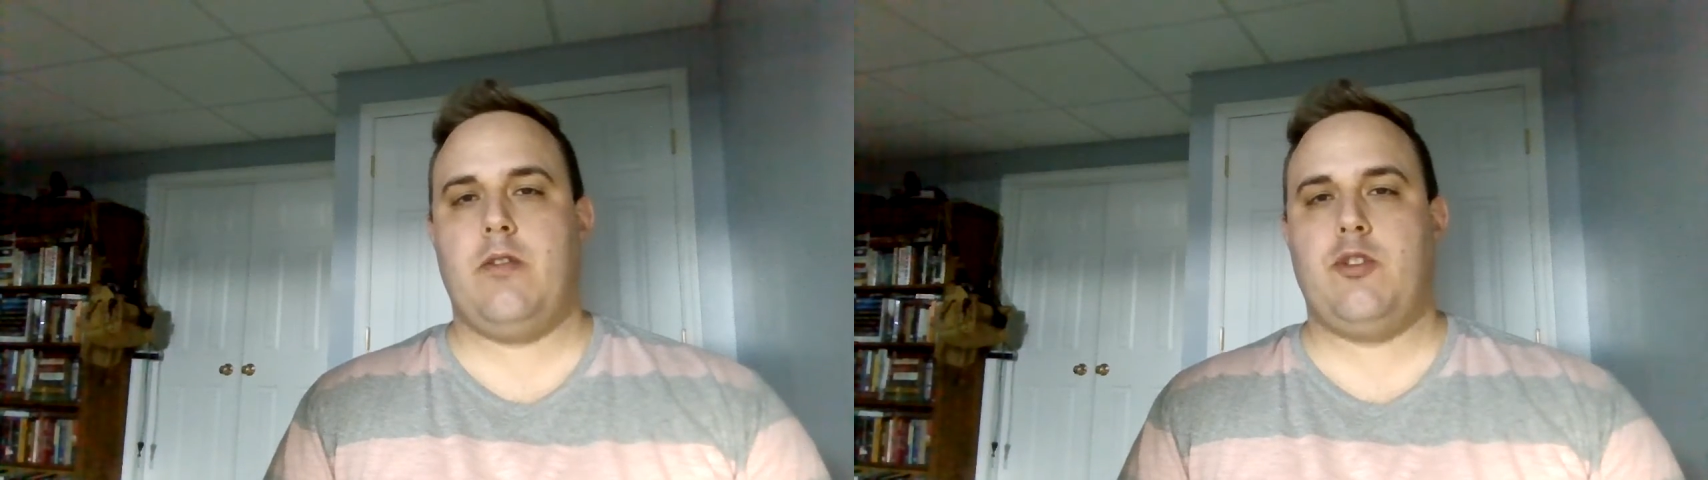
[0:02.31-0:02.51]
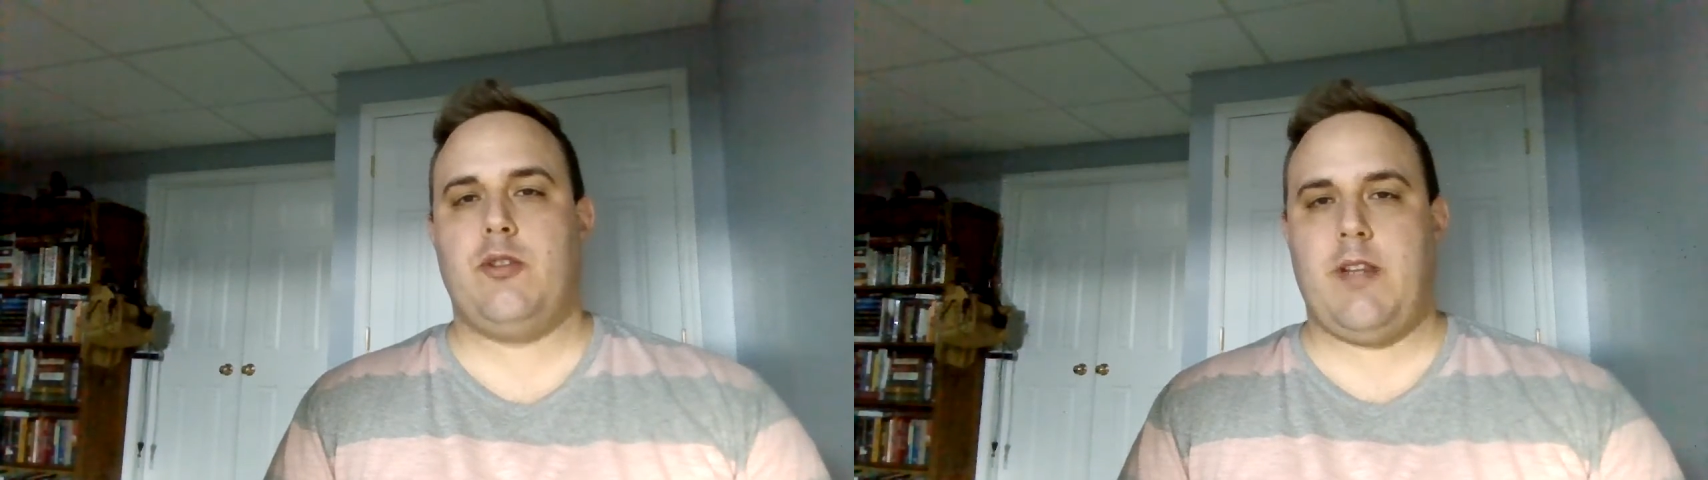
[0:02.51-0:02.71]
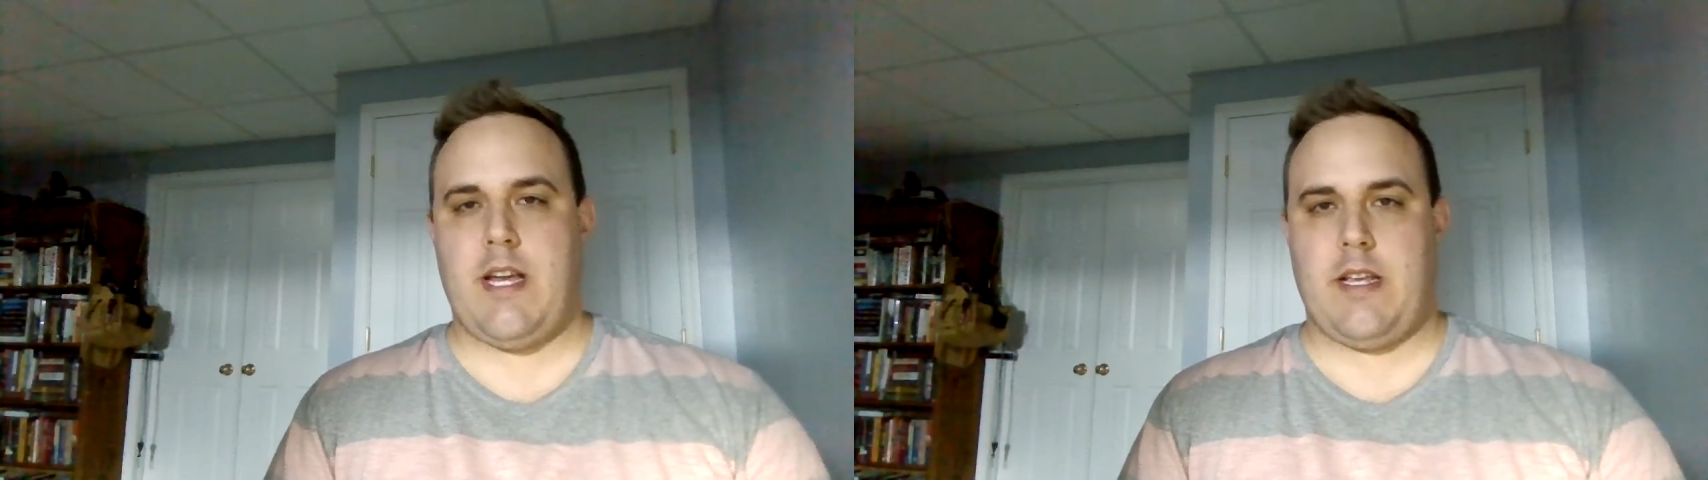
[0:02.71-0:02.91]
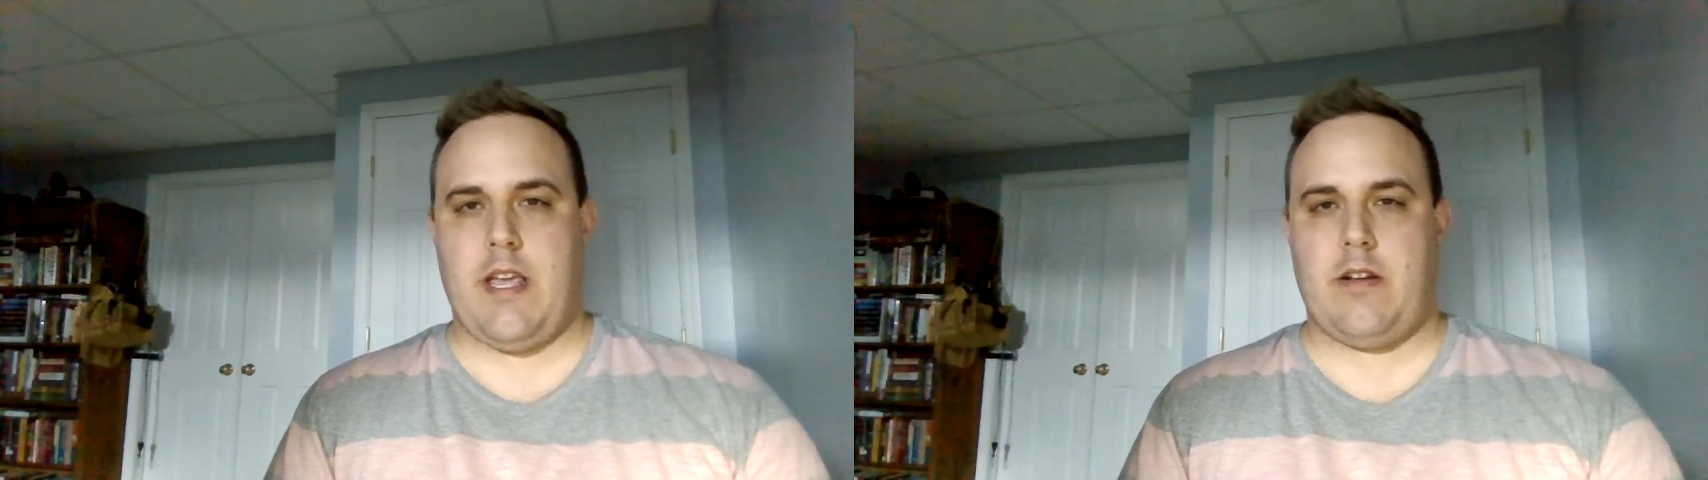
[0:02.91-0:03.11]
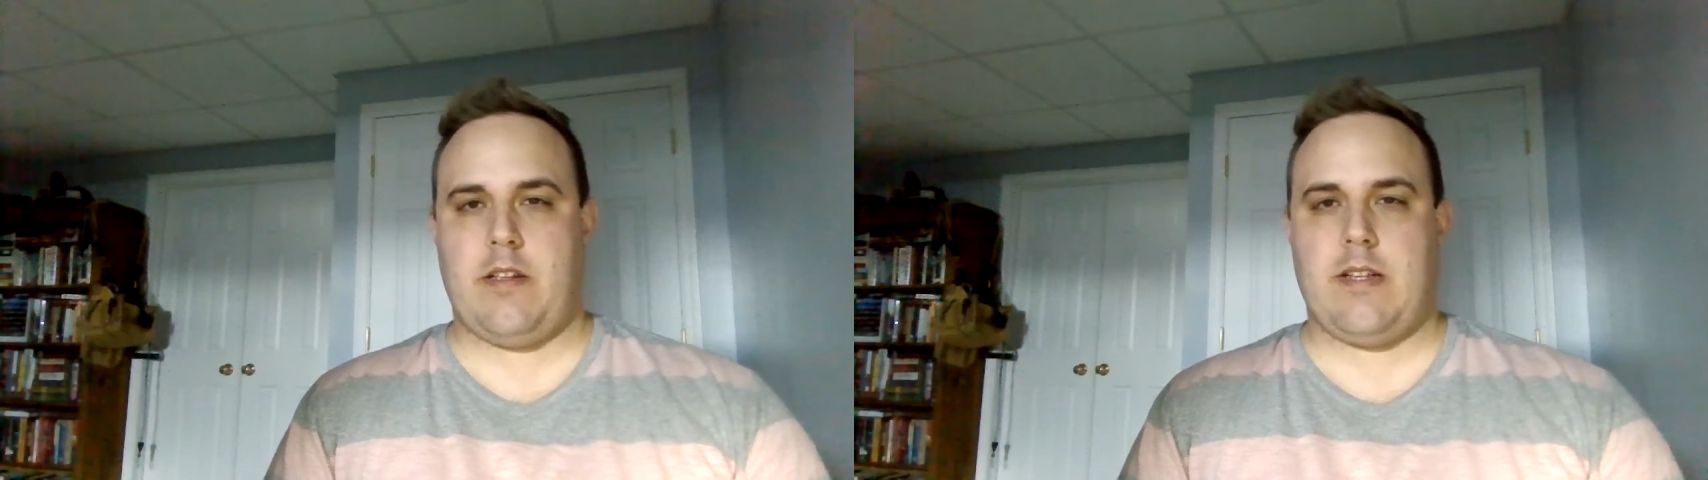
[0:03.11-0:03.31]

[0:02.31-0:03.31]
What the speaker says: Juniata County